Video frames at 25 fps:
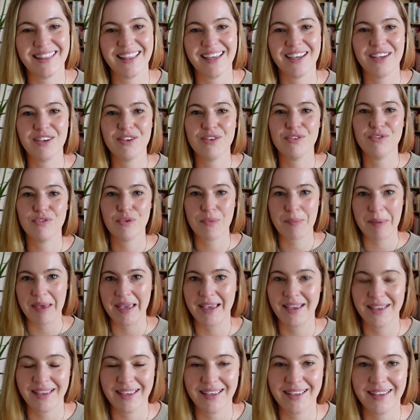Thank you for
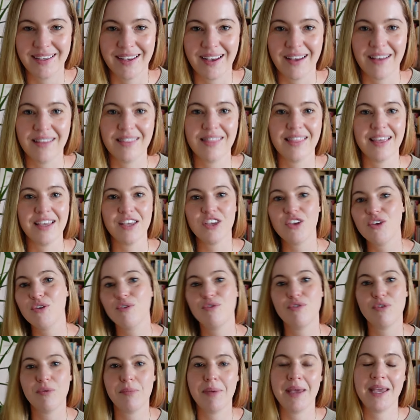being here. Thank you
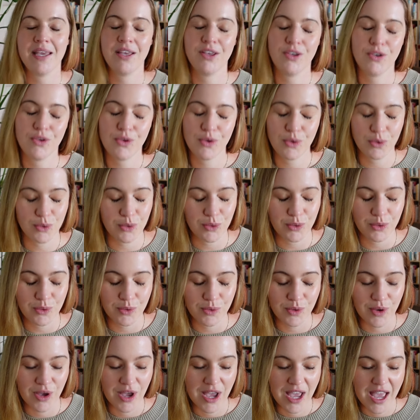for being
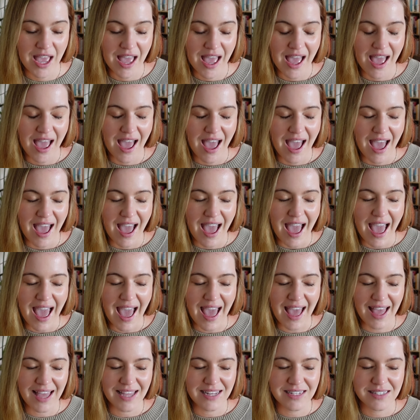you.
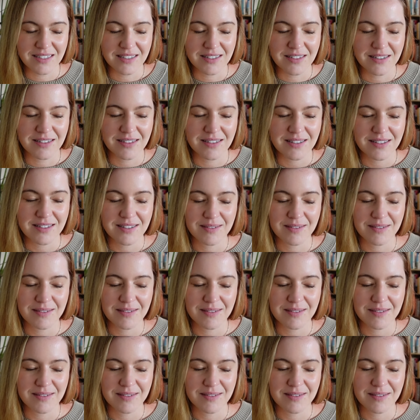And